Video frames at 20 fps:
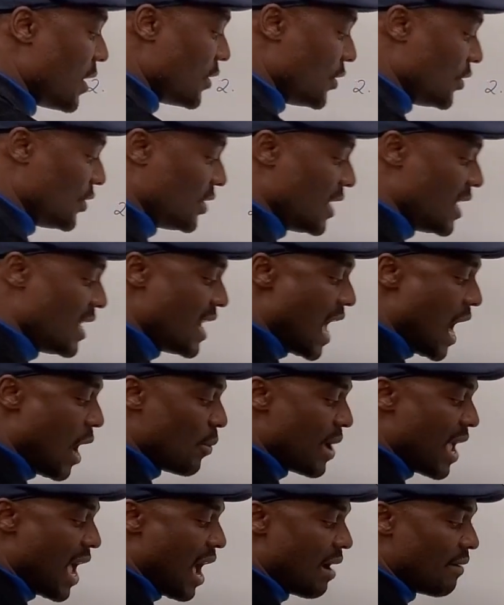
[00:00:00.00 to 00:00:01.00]
You see, now
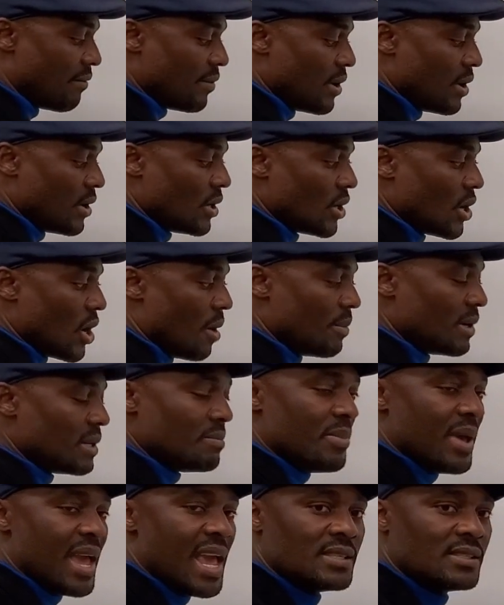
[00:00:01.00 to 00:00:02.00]
we have
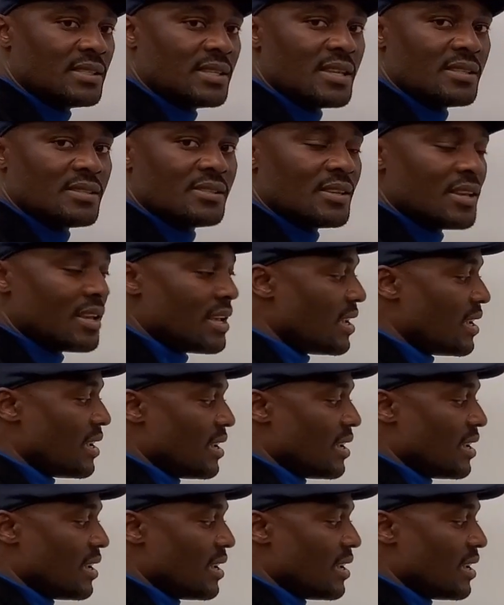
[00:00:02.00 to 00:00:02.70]
common bases.